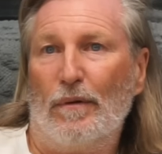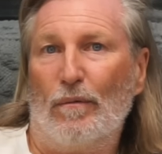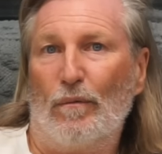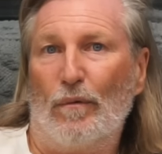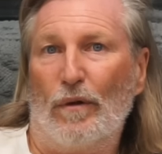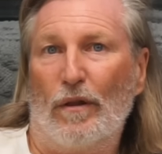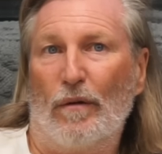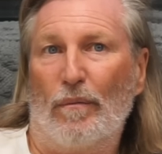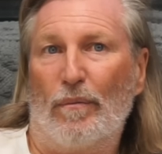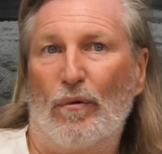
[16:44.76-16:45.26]

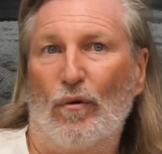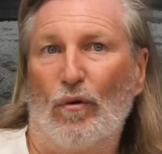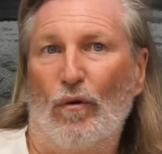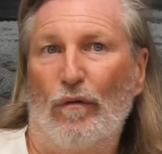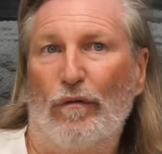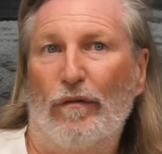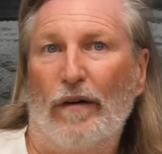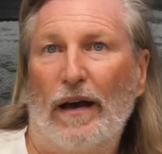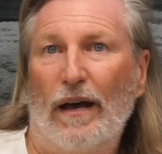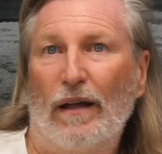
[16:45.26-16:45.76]
with a
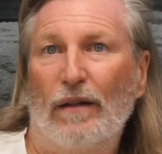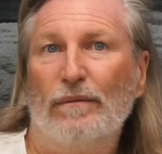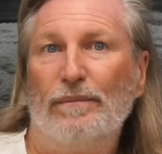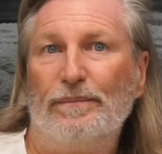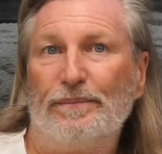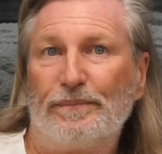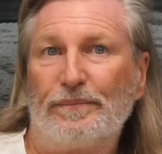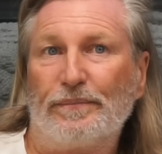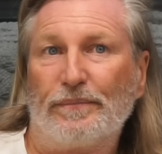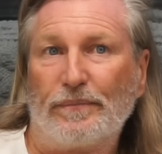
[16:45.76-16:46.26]
profile
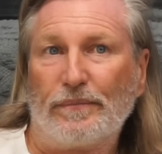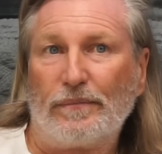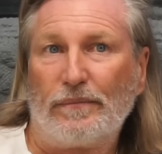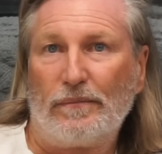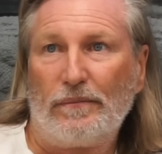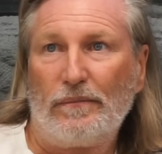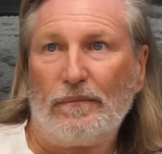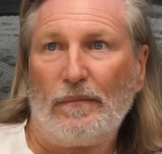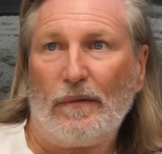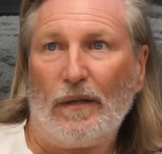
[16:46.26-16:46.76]

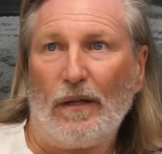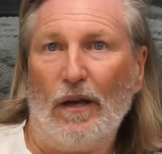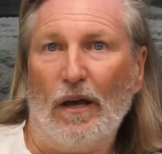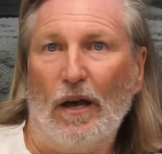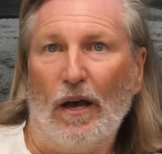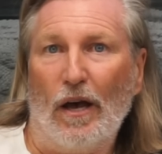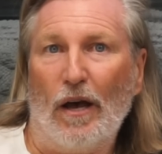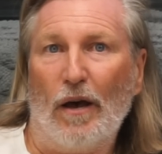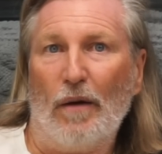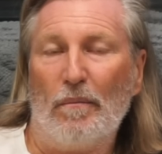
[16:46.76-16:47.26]

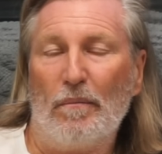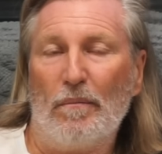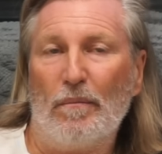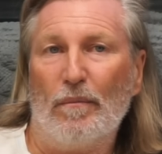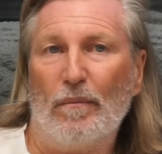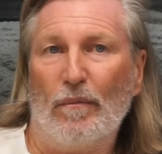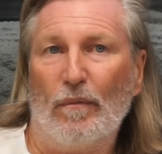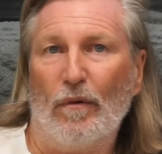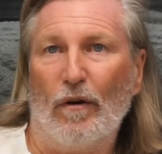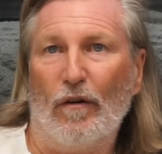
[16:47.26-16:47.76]

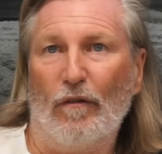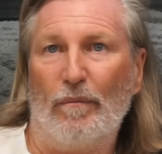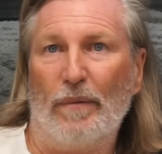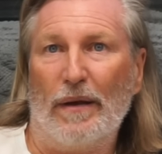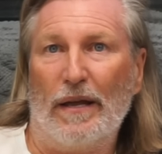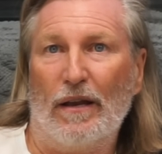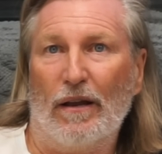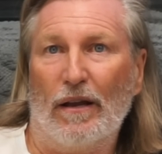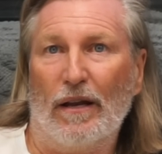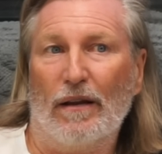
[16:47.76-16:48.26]
of
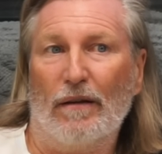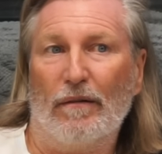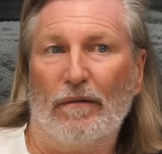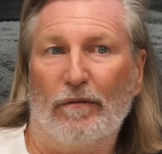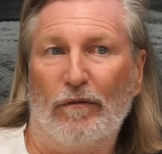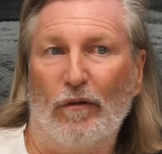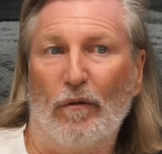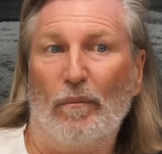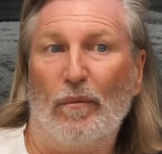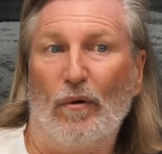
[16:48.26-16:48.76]
being at
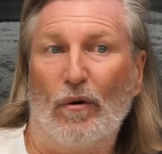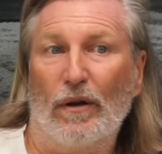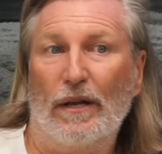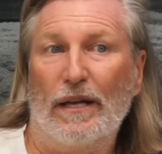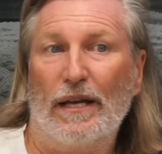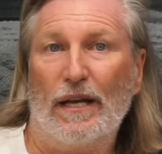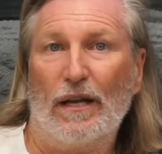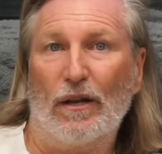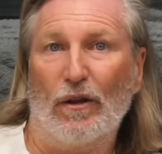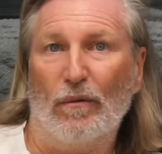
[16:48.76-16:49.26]
football
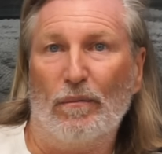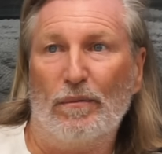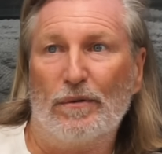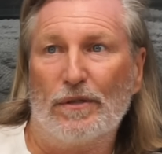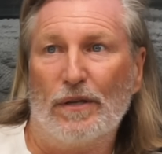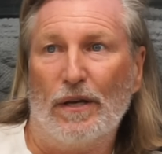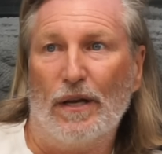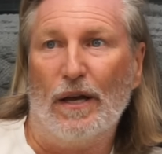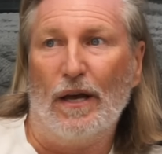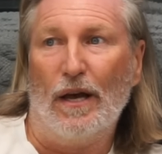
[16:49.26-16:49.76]
league
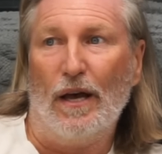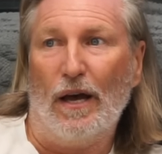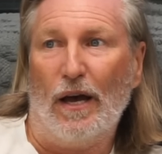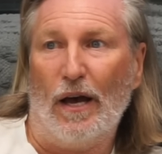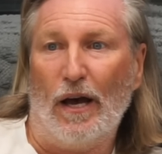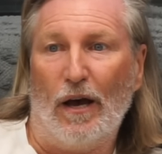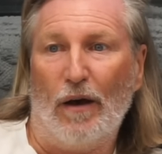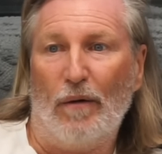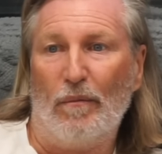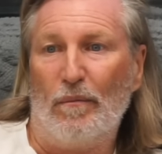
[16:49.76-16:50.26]
clubs,
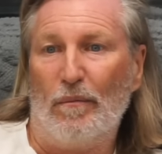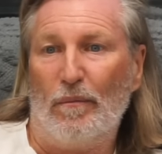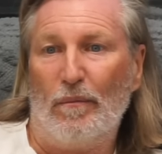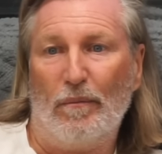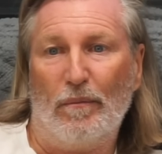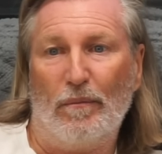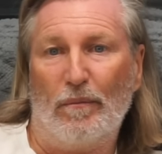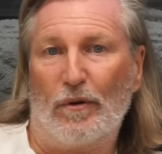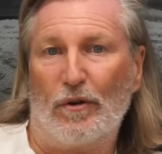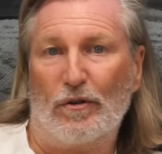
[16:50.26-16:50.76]

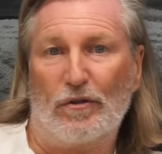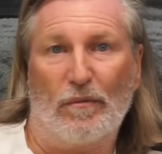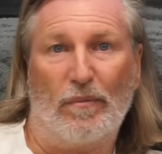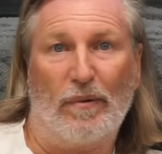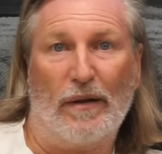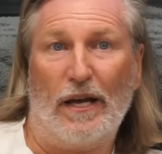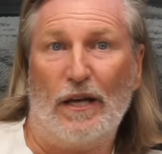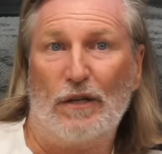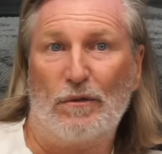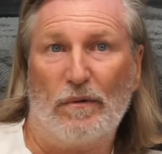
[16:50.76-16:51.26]
because the
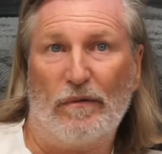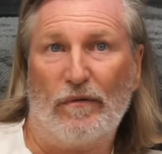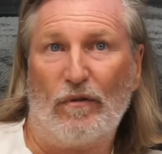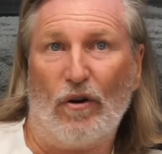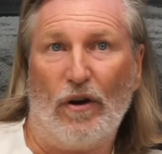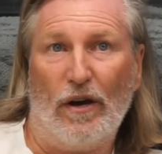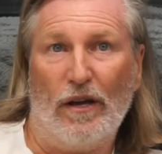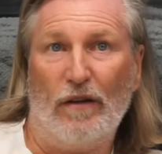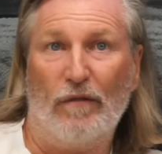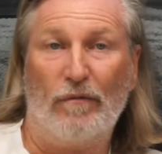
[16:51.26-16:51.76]
players we've
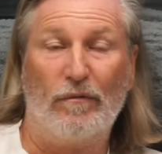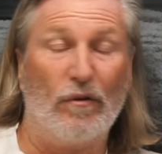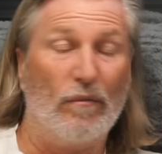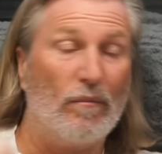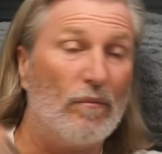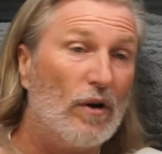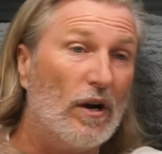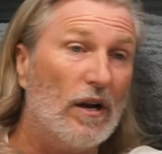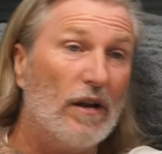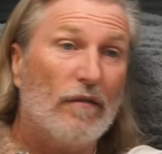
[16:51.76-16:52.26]
got in have
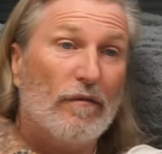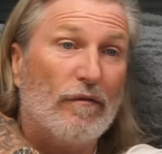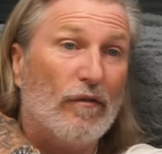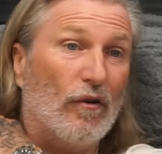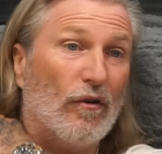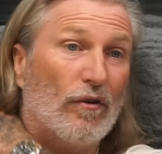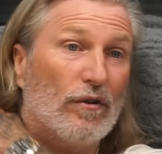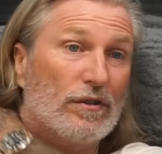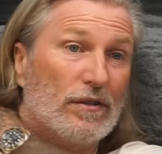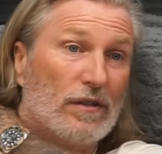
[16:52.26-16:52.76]
done brilliantly
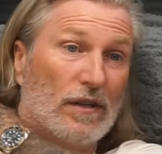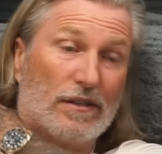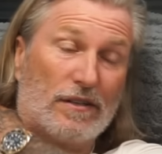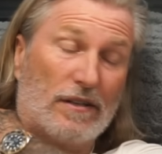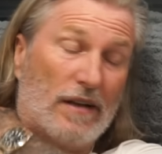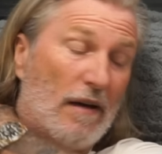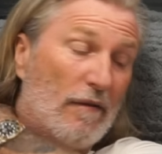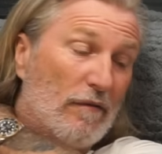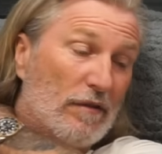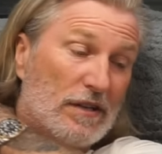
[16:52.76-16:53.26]
for us.
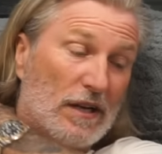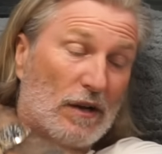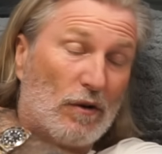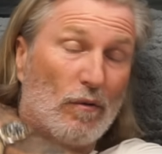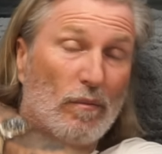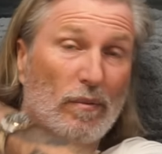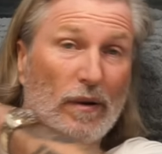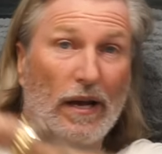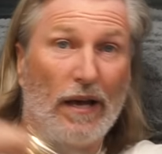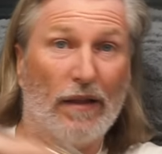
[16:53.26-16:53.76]
Listen, every
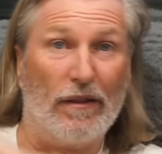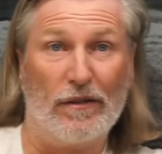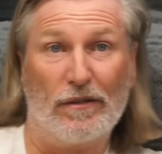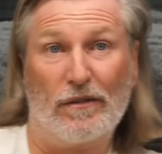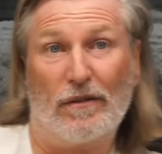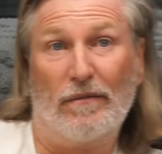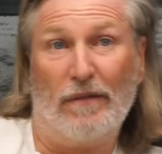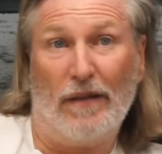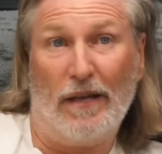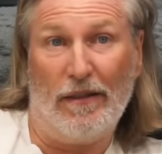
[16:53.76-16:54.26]
single player
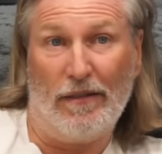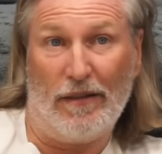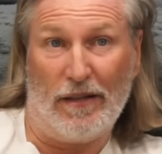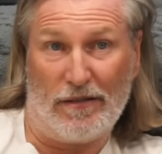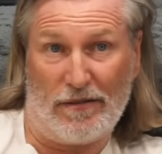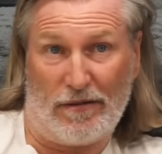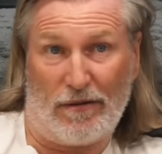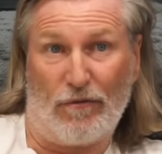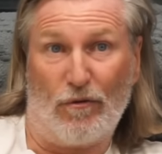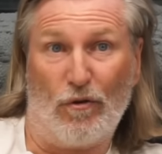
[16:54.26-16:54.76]
that's in
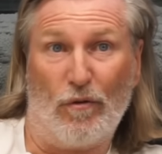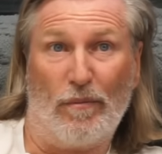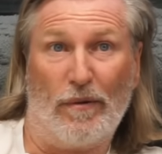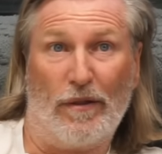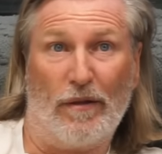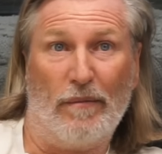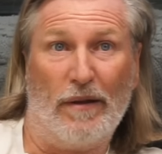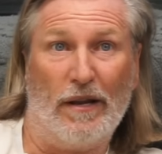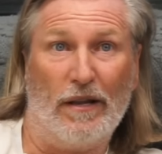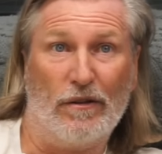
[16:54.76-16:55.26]
this group at
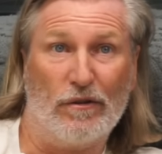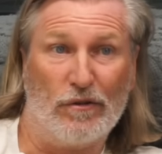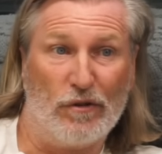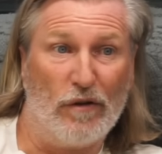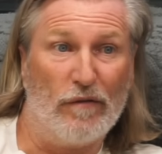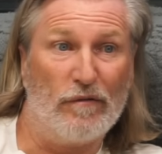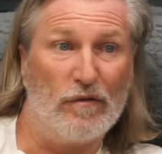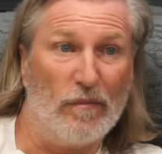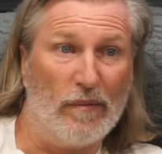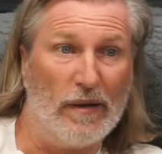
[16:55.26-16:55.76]
the minute
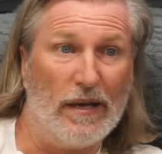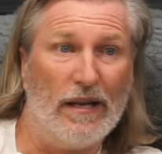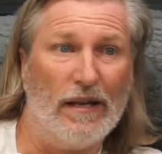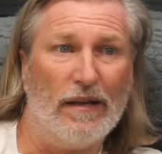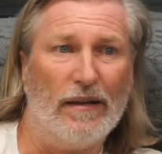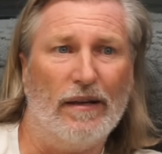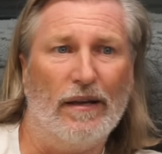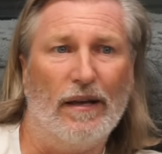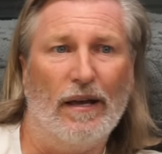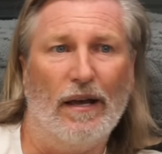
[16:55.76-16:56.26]
deserves to be in it.